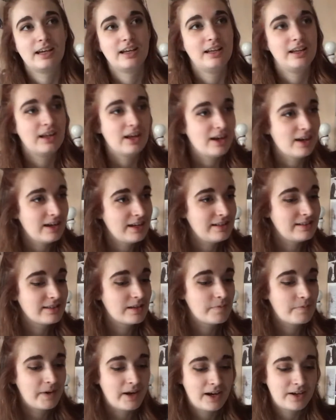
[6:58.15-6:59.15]
lies
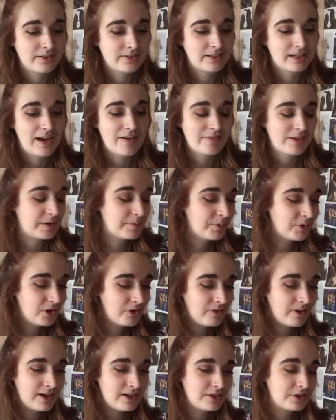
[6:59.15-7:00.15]
about having a
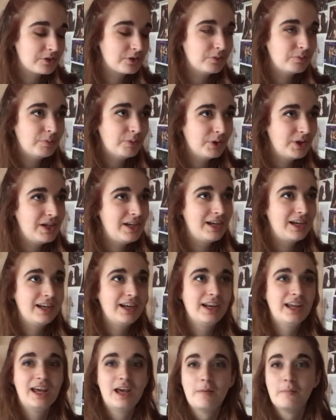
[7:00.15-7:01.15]
boyfriend called
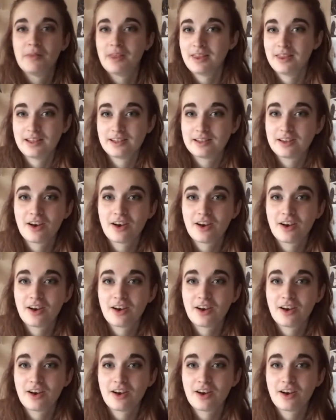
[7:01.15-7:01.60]
Boyden, but then this